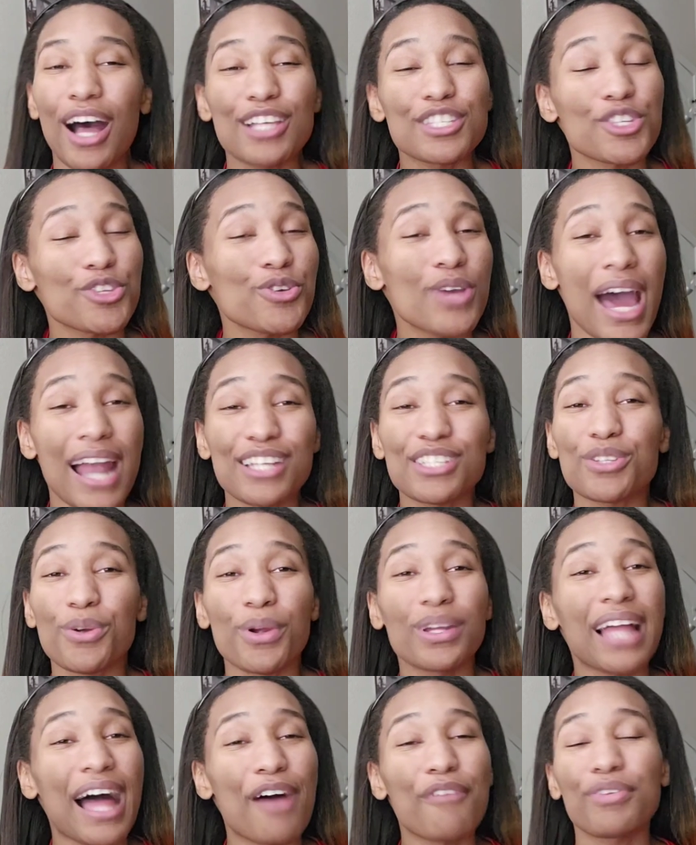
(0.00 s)
so you got a
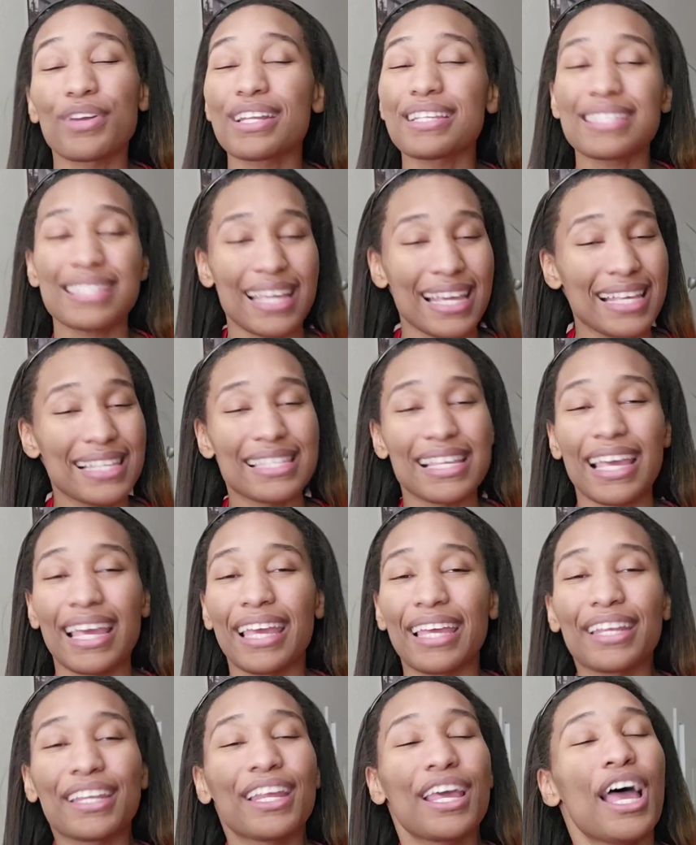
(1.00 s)
storyline for the
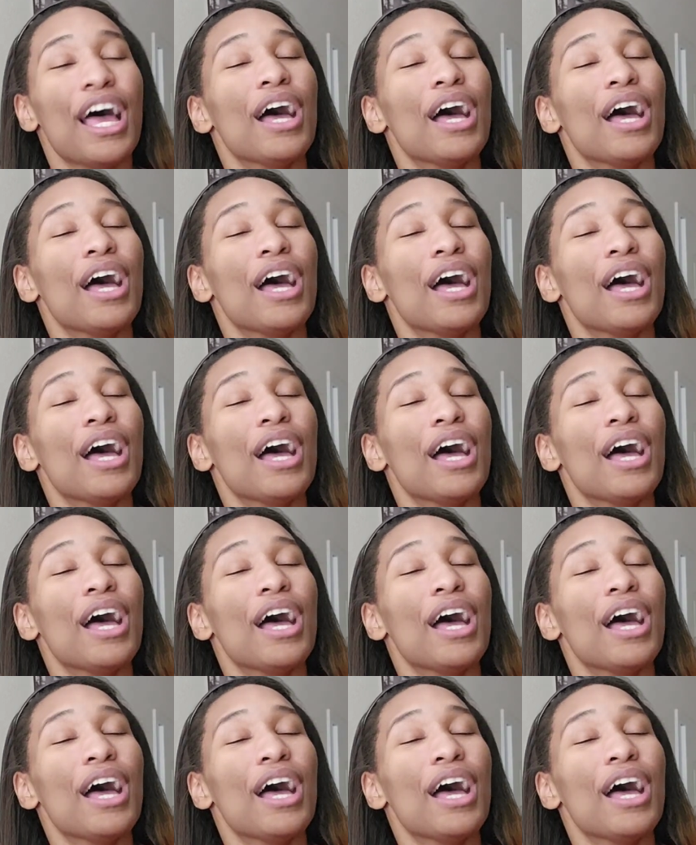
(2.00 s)
season